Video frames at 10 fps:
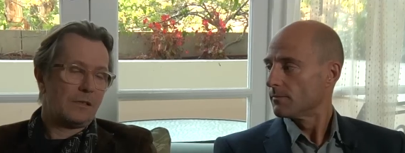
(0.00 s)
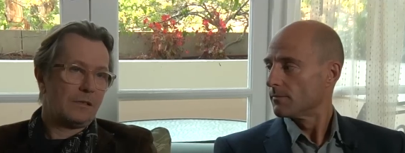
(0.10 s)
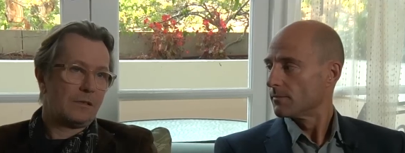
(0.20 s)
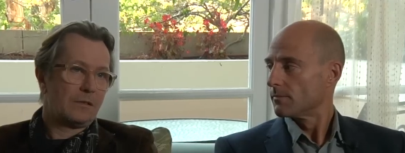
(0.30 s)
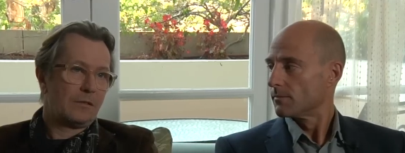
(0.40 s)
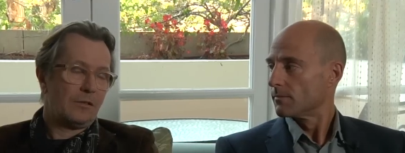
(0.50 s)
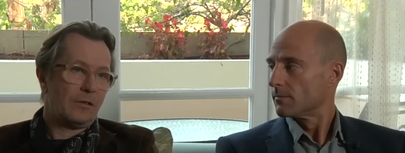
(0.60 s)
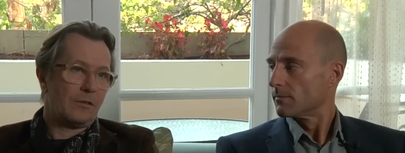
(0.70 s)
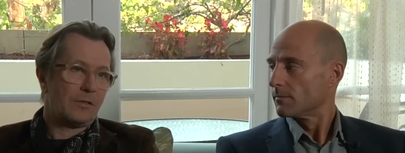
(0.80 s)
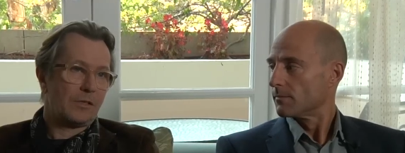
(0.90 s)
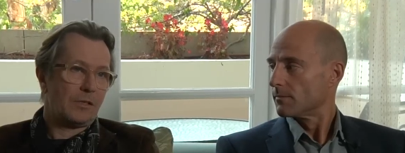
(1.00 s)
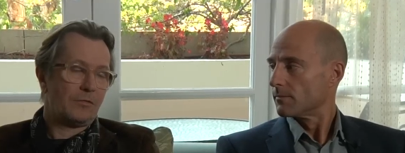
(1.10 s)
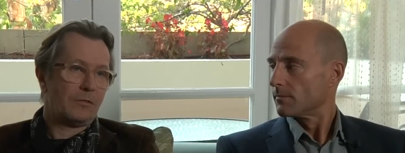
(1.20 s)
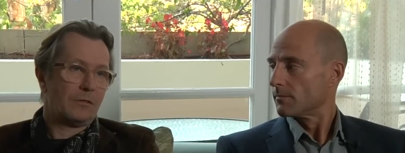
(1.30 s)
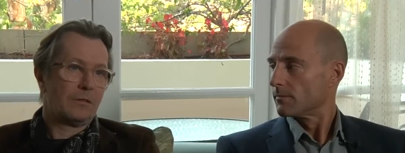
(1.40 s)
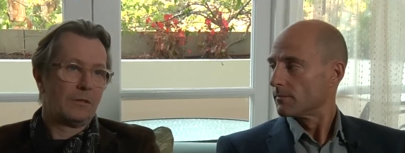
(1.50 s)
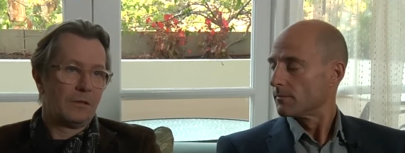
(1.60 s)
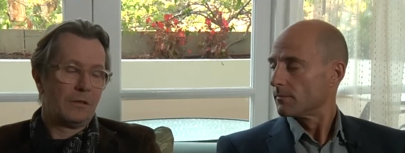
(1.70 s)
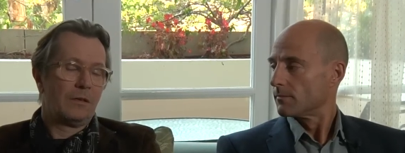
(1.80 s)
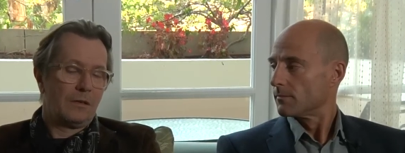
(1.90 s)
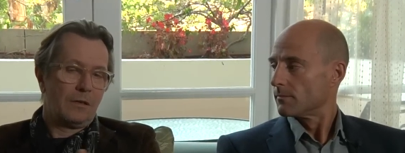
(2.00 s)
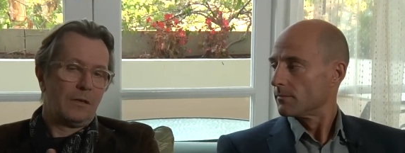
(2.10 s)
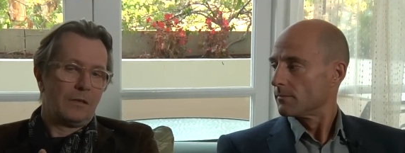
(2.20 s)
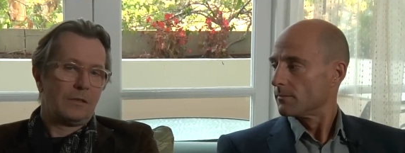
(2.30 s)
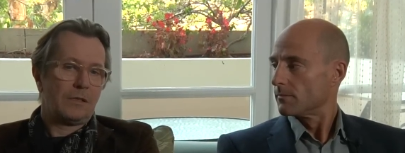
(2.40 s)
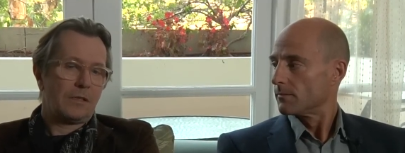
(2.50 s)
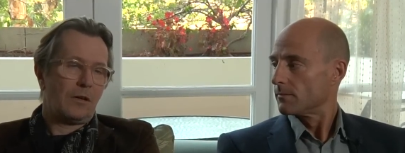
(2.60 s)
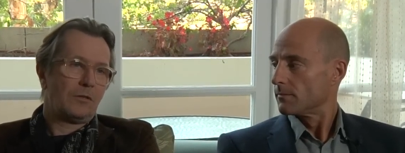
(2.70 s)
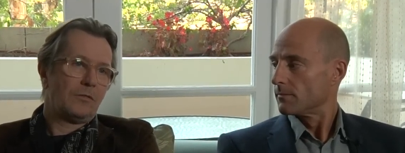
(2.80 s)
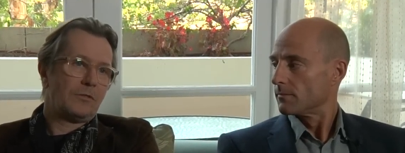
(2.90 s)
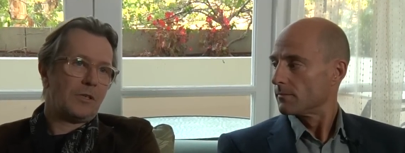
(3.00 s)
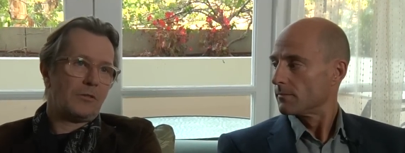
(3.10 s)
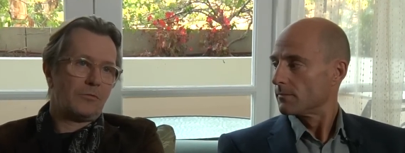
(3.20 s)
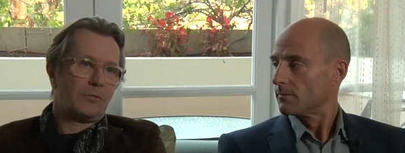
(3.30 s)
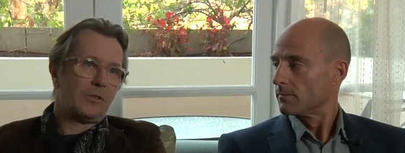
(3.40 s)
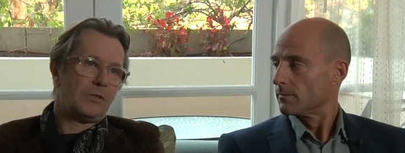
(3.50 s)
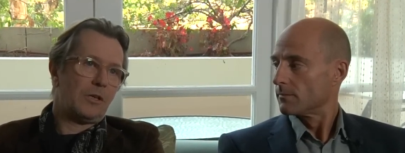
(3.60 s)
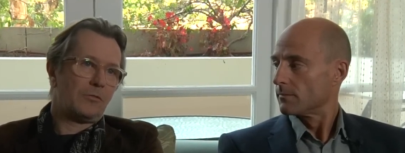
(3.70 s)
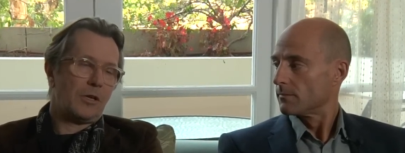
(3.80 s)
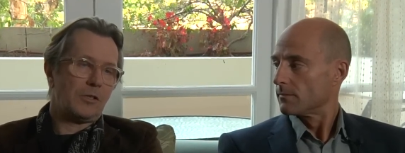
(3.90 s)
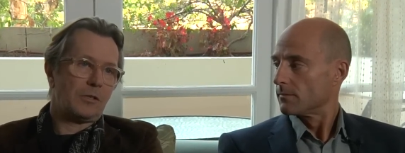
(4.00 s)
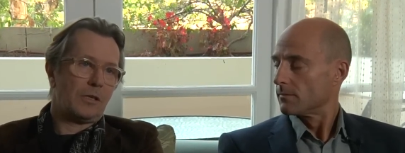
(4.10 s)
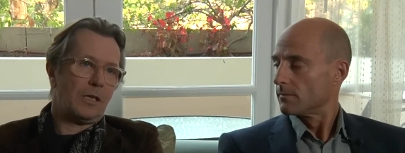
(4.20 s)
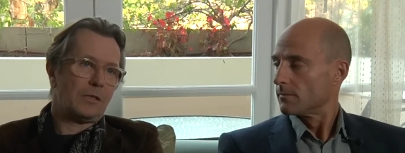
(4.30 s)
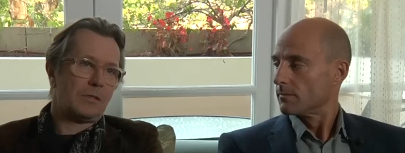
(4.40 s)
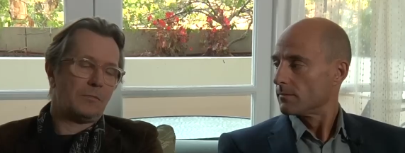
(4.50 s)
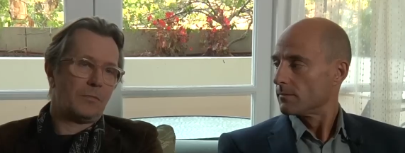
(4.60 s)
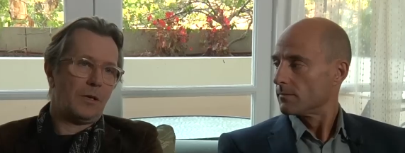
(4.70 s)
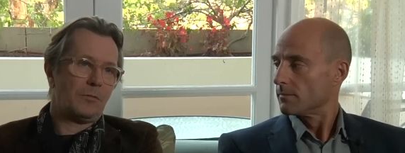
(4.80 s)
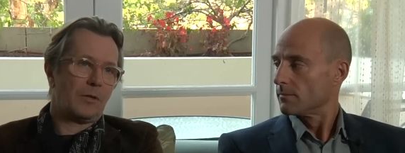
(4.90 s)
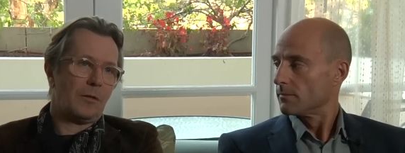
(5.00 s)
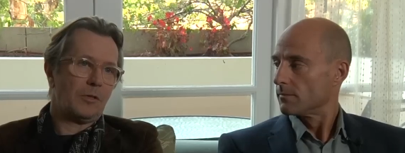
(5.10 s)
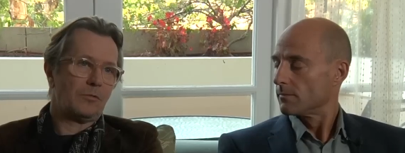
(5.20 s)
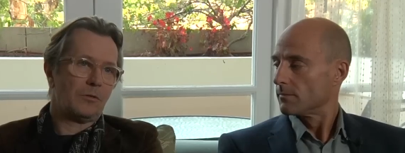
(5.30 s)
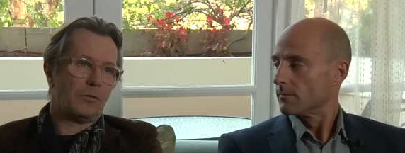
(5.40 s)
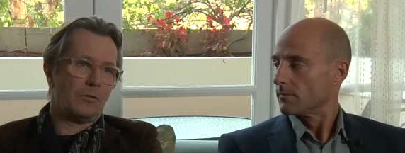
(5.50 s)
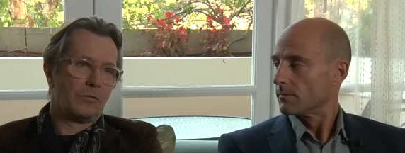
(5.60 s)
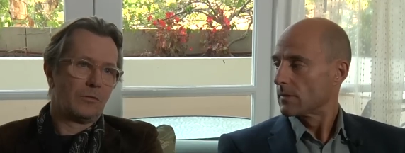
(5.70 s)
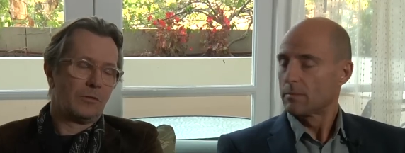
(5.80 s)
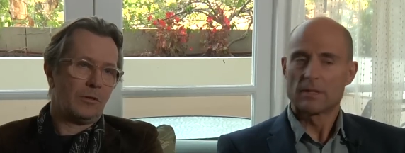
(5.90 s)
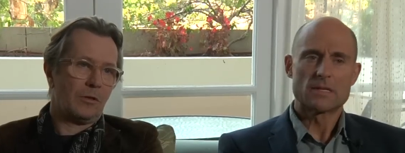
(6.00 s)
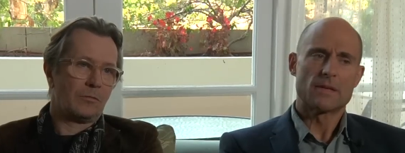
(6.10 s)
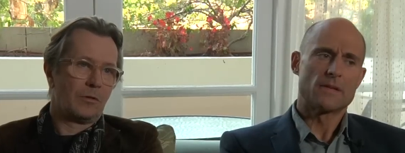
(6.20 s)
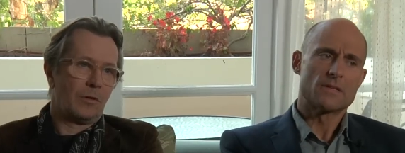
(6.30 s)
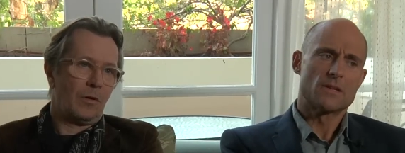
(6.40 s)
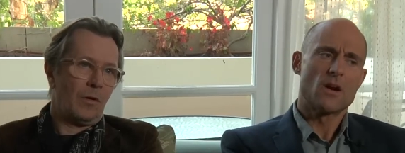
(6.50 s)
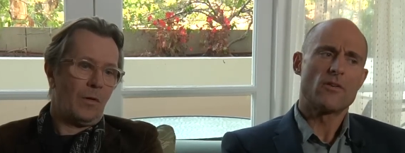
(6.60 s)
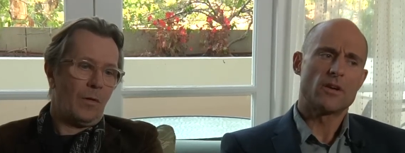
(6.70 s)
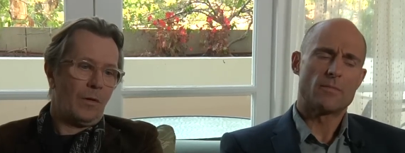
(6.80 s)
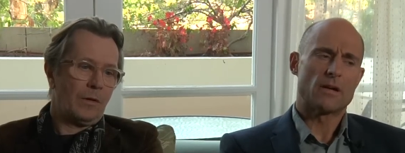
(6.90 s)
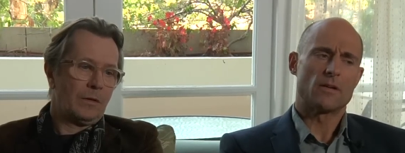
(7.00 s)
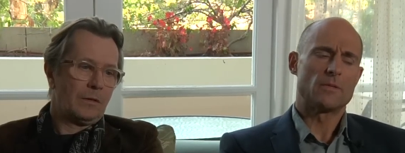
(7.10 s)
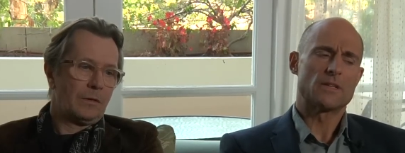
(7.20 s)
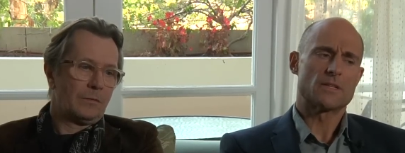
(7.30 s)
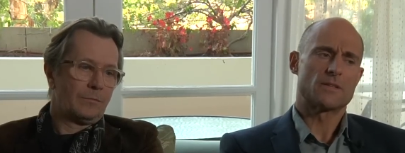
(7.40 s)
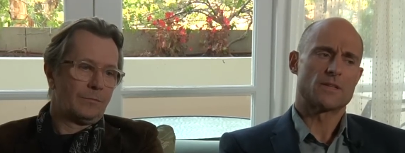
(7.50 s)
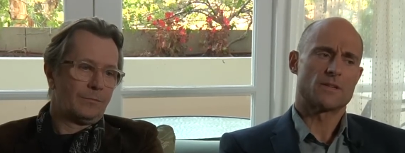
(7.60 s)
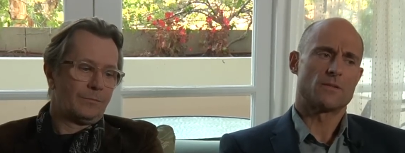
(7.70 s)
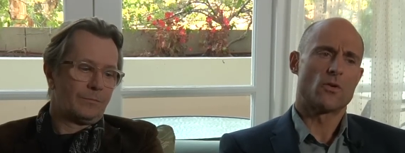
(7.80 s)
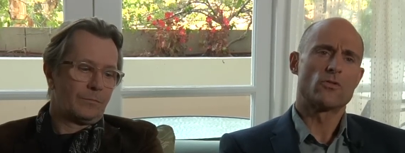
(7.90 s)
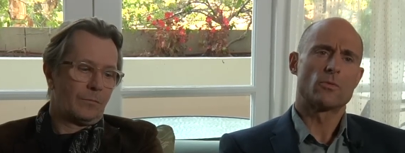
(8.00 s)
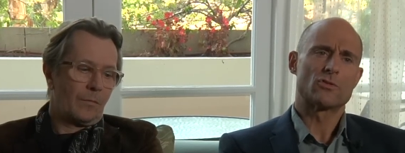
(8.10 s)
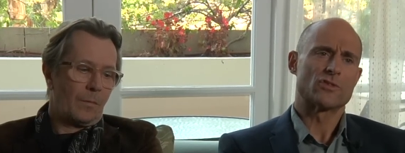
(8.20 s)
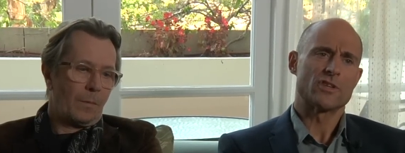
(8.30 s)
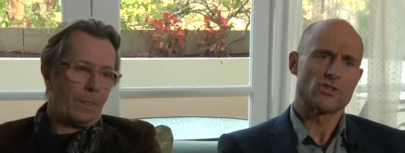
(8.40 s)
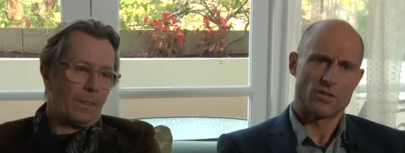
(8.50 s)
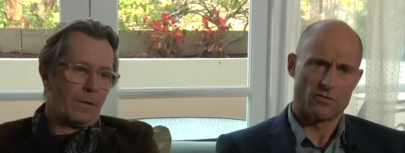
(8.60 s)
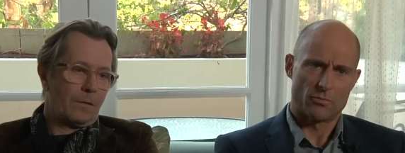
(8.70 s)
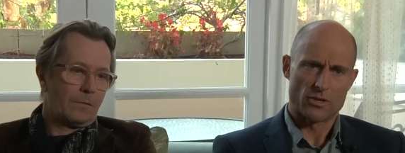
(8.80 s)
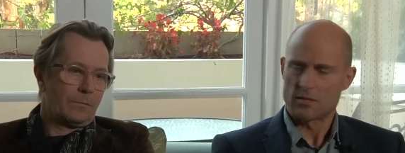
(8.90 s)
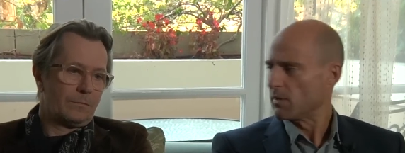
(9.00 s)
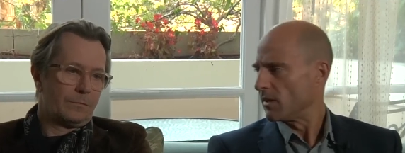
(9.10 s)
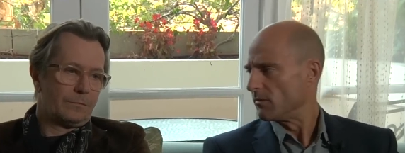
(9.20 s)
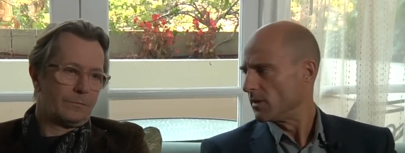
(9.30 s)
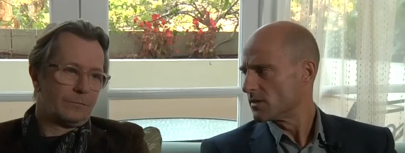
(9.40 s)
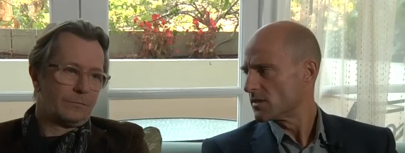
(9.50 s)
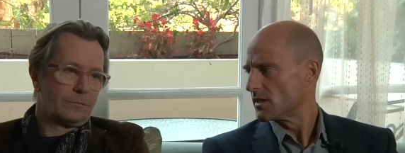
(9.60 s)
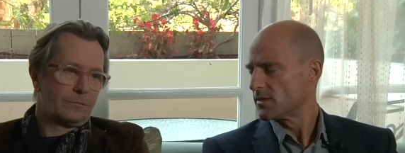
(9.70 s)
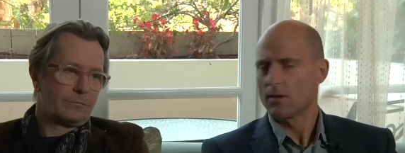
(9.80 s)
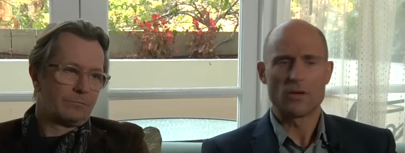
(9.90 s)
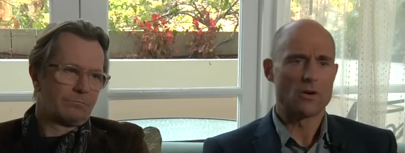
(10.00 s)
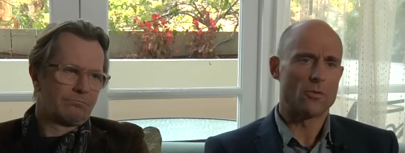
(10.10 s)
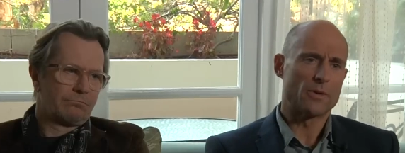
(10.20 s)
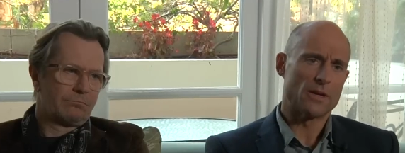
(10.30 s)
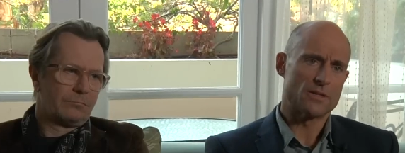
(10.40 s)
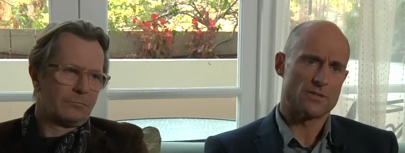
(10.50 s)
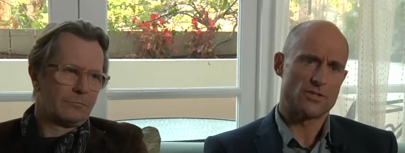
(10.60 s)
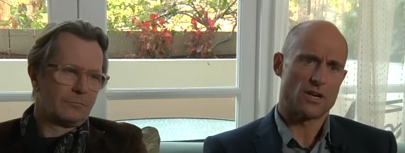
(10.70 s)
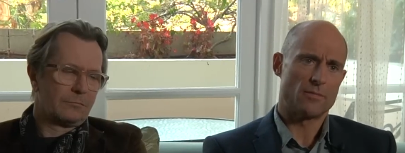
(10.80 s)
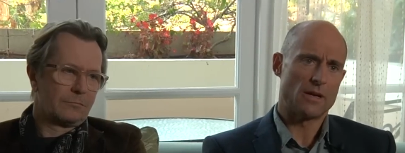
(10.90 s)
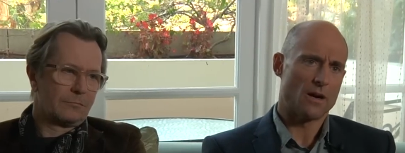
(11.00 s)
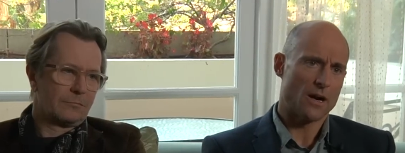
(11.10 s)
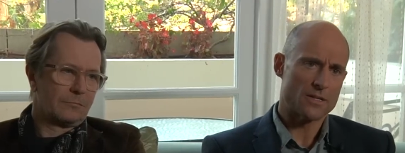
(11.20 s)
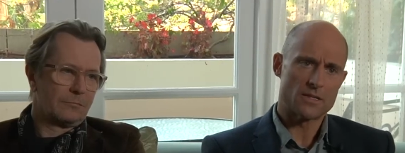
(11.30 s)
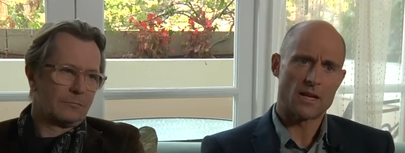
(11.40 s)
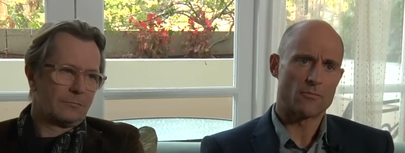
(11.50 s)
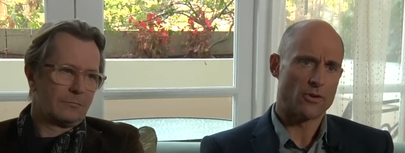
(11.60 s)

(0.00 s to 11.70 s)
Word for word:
Speaker 1: a uh, you know it's a different just a whole different gener- generation of kids and people coming through.
Speaker 2: But there's an irony about it. I mean, there's a, there's an honourable tradition of Brits playing villains, isn't there? Tony Hopkins and Jeremy Irons and Alan